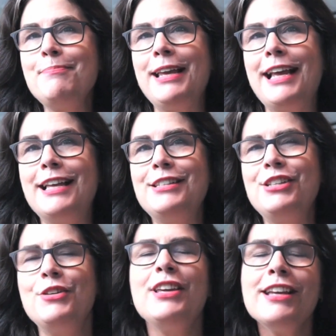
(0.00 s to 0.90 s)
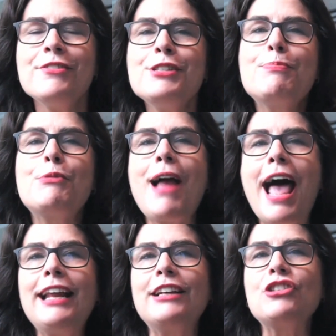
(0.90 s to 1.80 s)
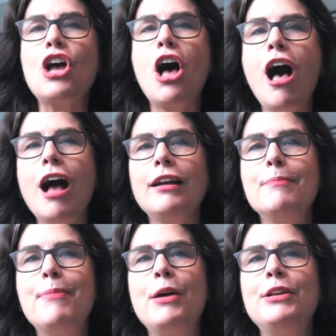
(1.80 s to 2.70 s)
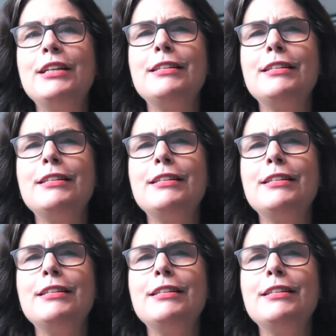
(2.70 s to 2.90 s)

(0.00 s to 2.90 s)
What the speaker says: because you hear sporadic talk about it.